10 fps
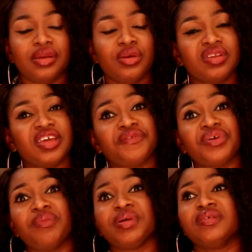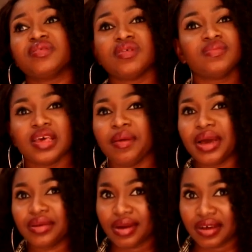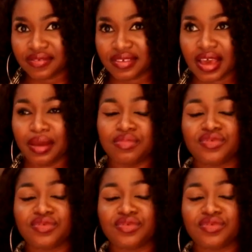not everyone, because sometimes I don't have time.